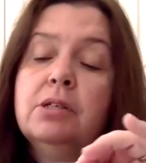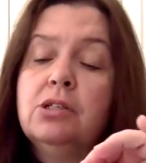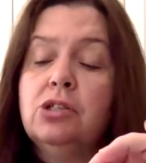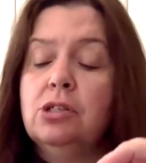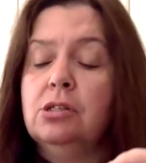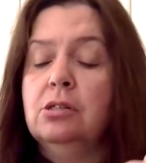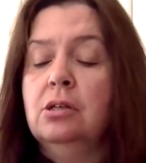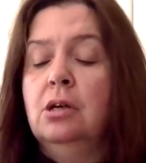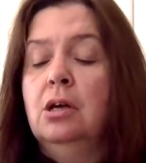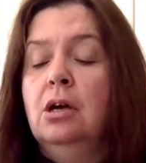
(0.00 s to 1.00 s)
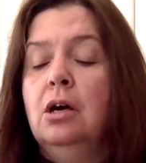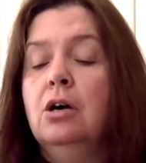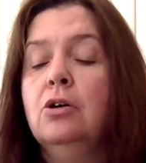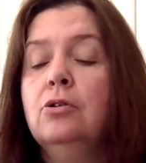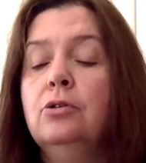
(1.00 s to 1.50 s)
It's just
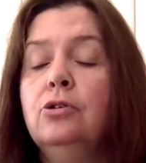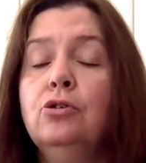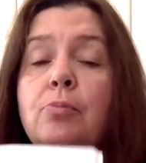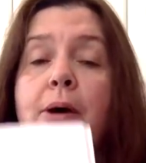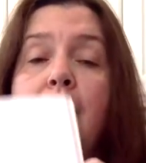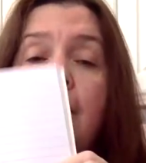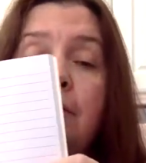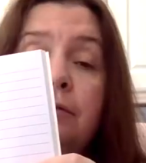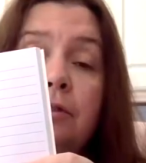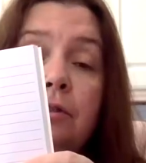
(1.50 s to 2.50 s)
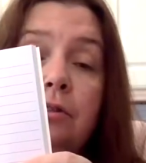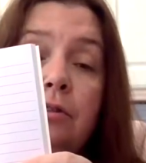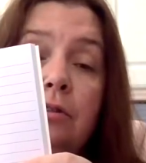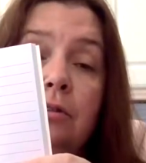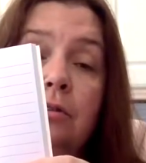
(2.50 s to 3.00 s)
a glue-bound
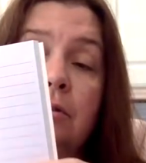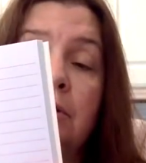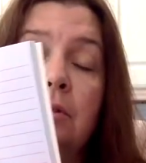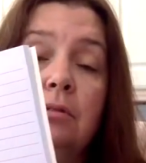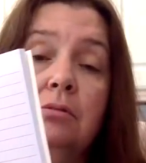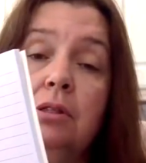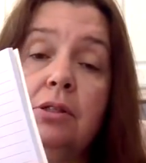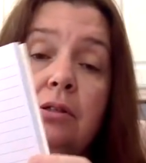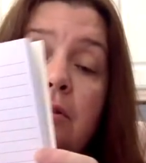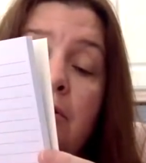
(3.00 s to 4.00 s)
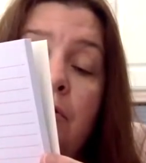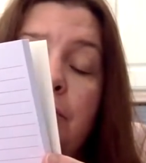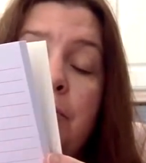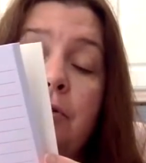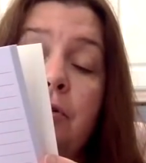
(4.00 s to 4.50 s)
little
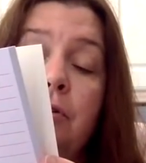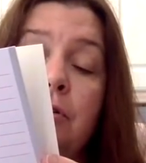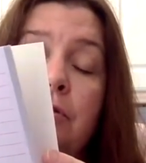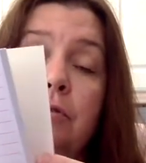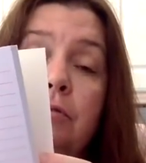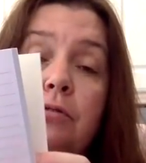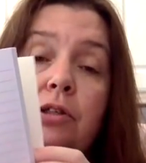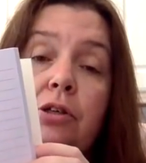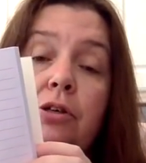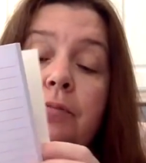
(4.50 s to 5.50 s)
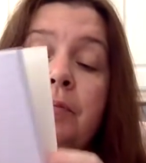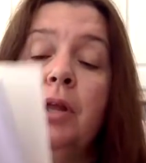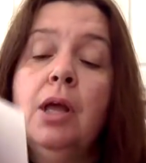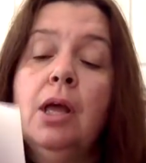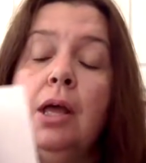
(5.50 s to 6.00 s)
notebook, you know,
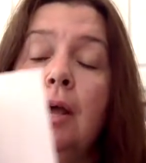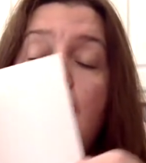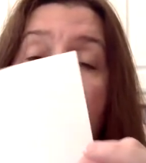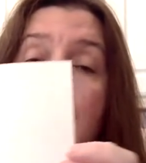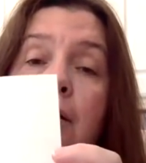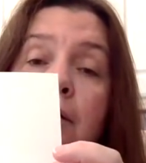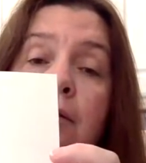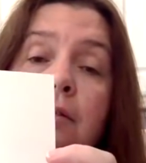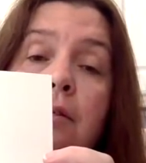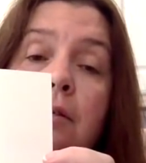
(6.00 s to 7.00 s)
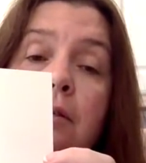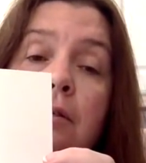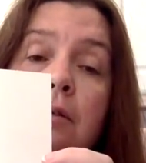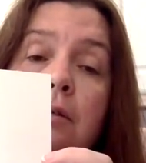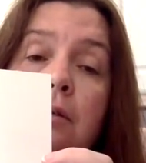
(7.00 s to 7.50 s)
and
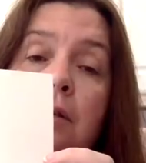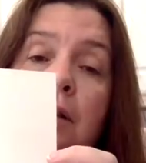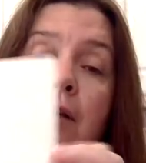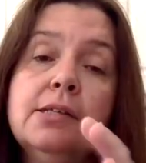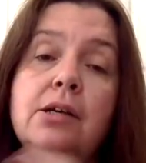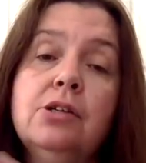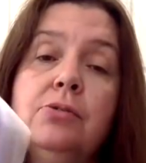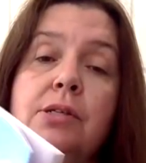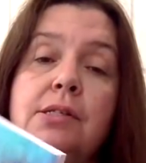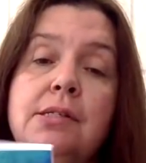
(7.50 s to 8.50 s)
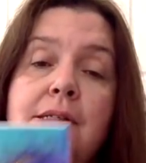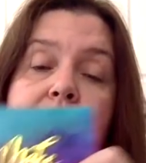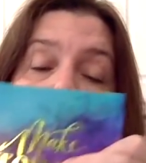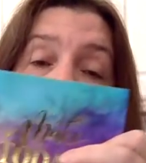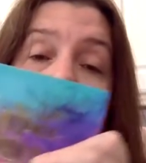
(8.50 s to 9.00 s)
it has
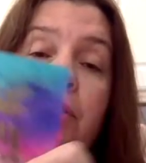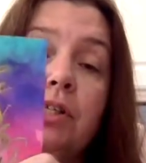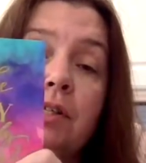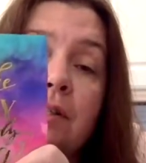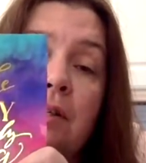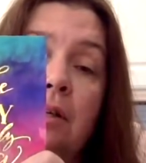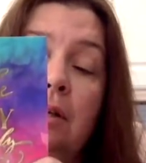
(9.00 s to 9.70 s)
160 pages.